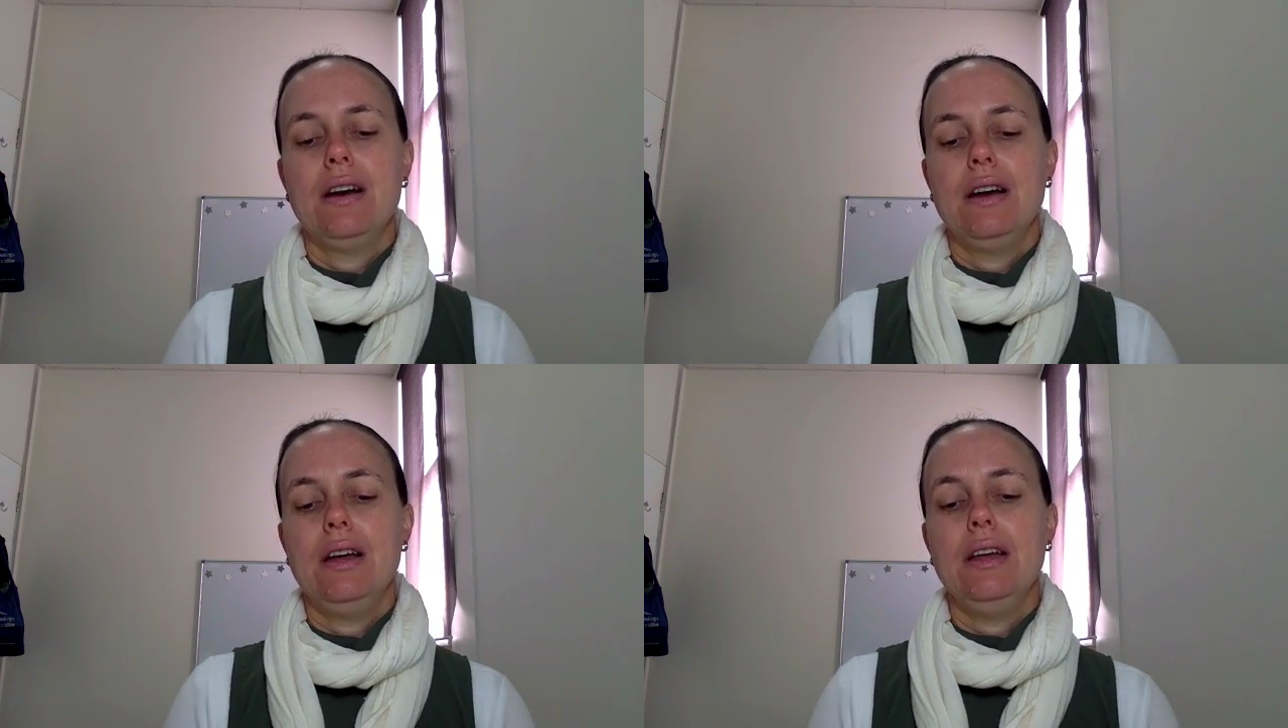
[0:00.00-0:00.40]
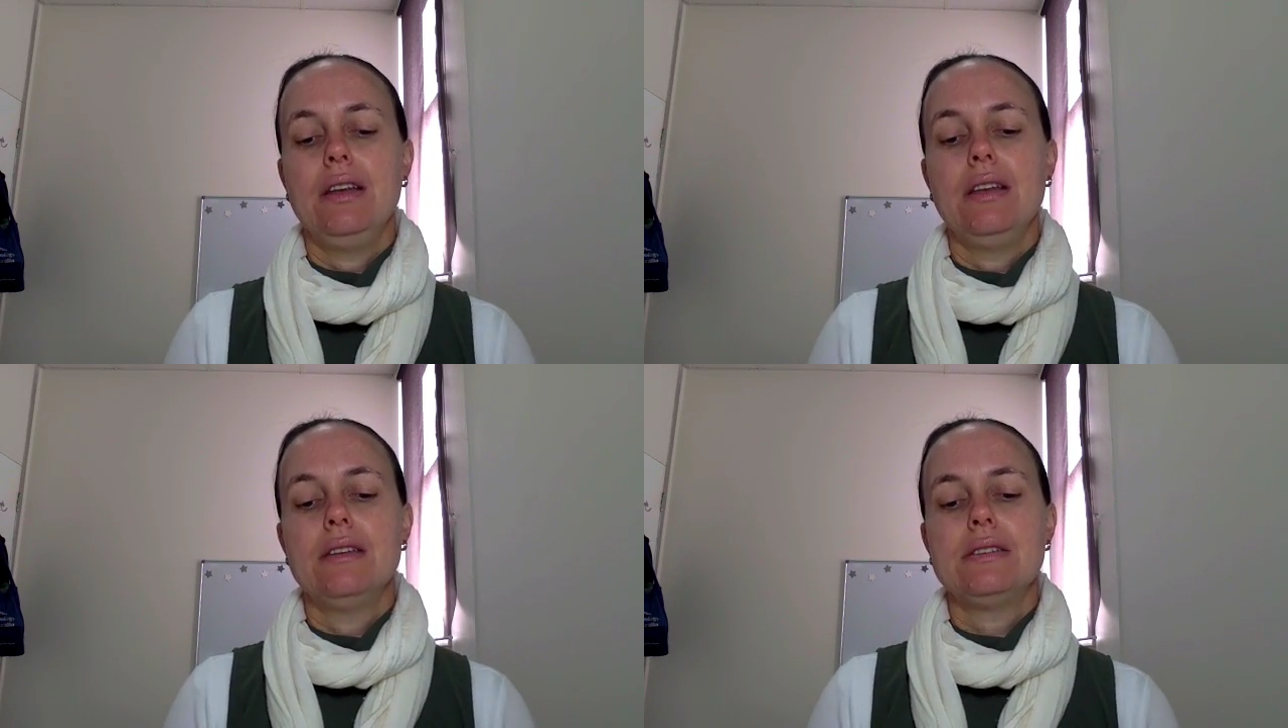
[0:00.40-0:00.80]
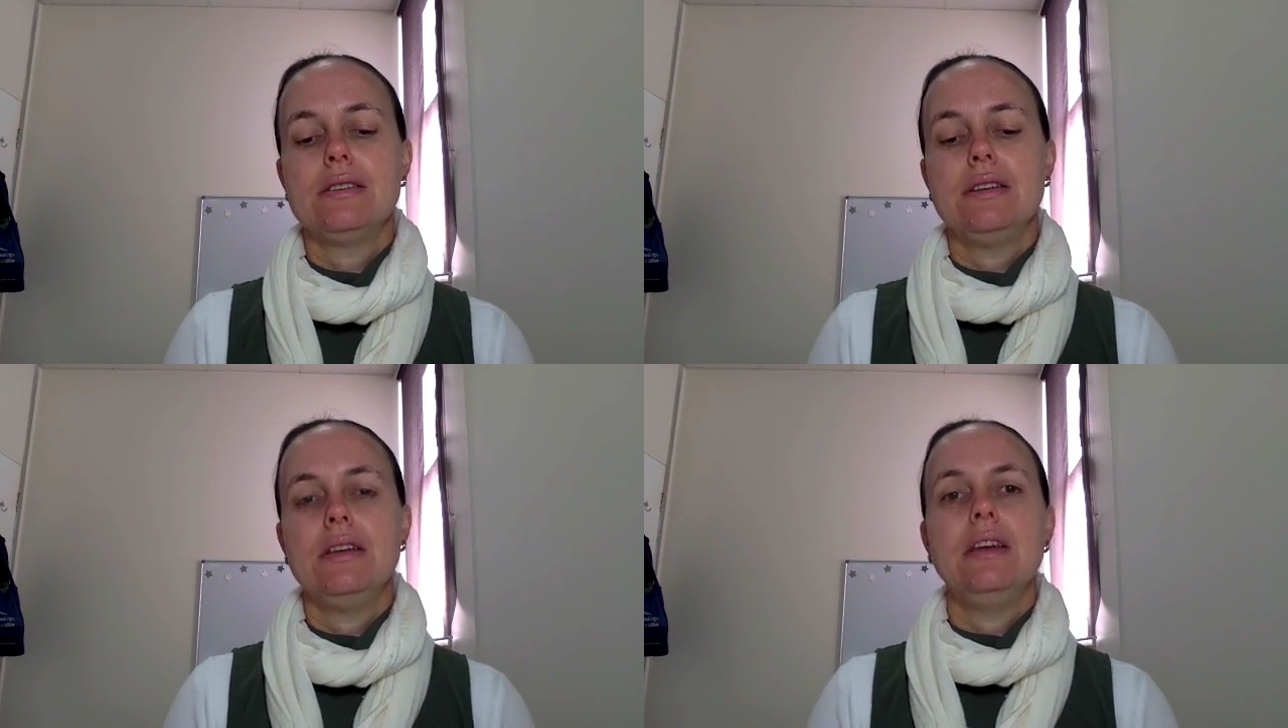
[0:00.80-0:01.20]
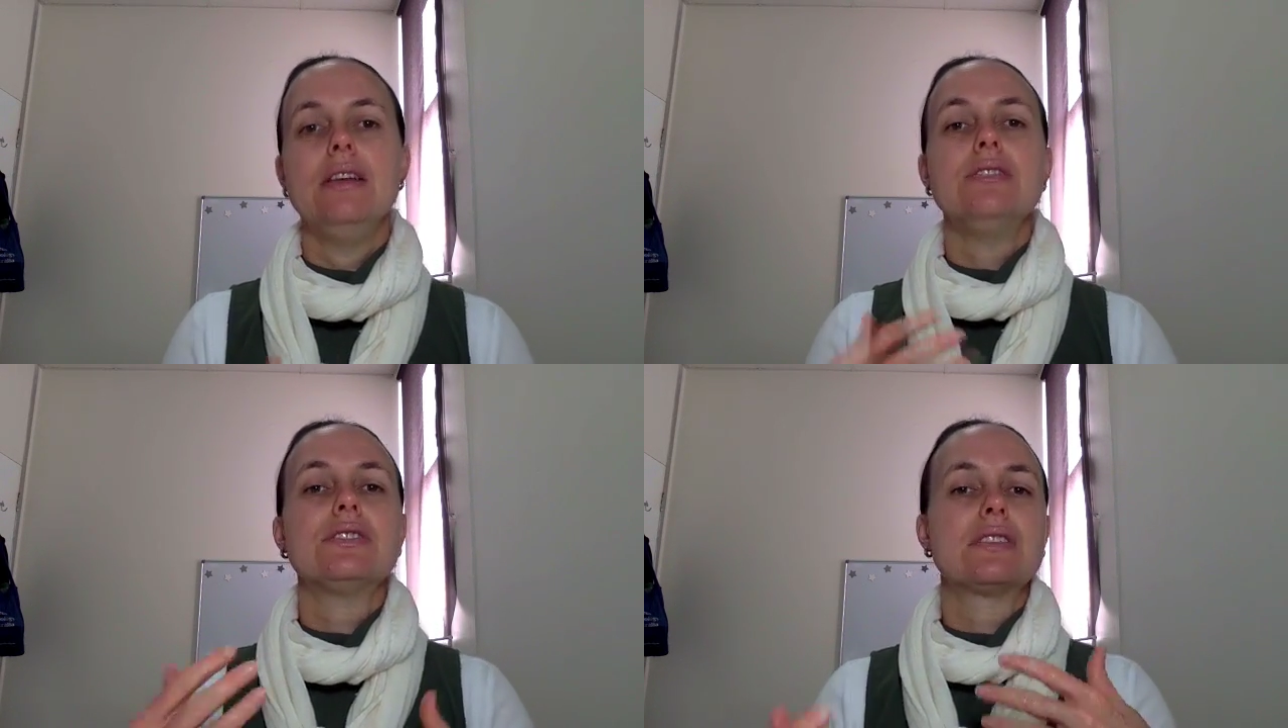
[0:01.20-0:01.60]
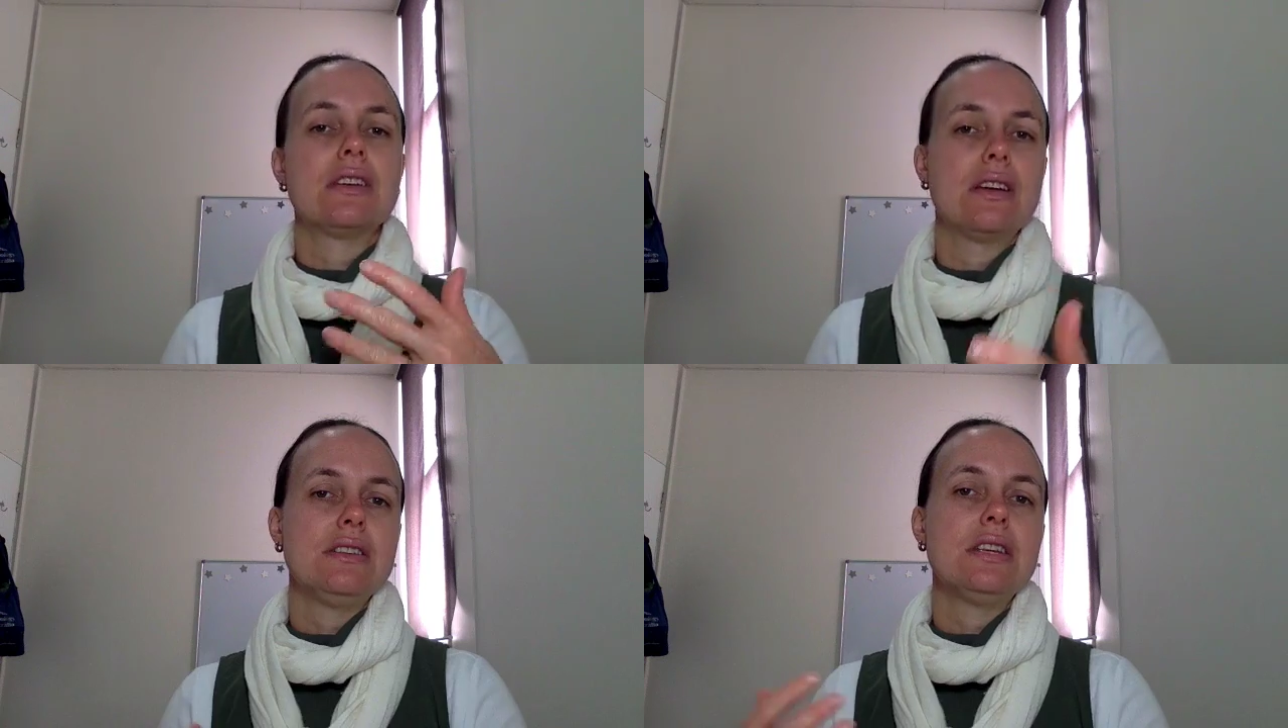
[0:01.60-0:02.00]
it
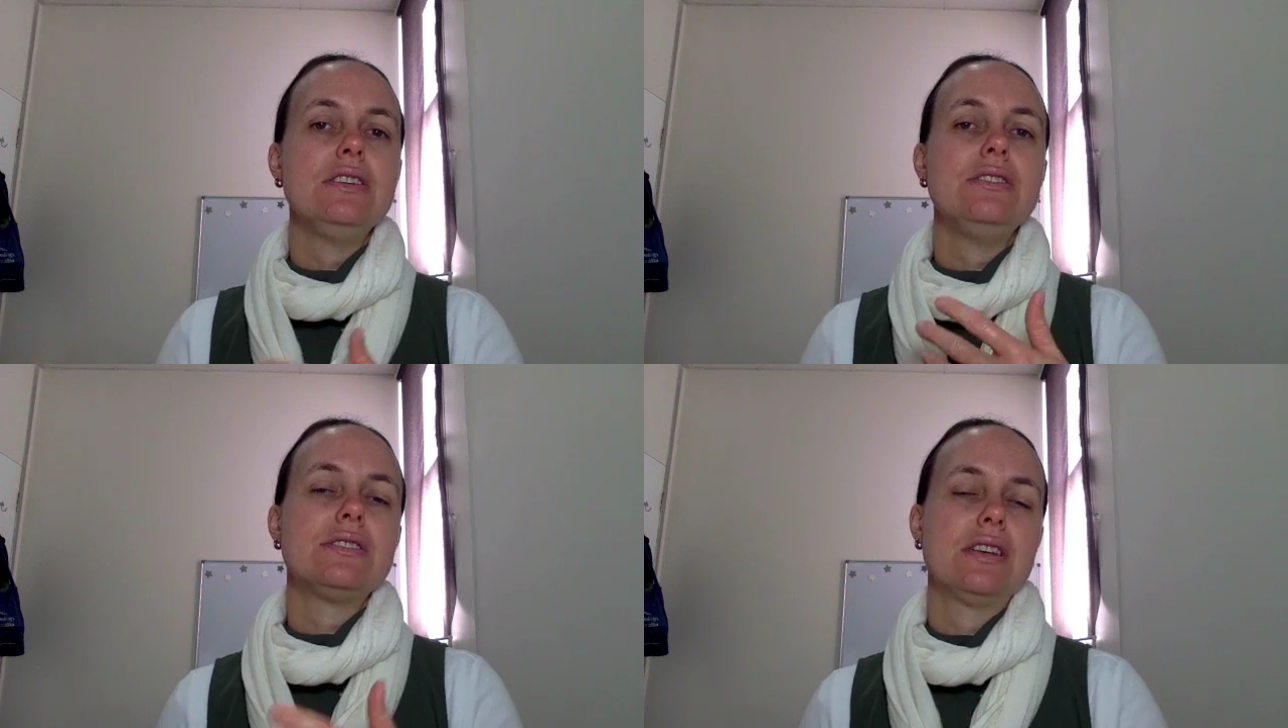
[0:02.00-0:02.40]
just continues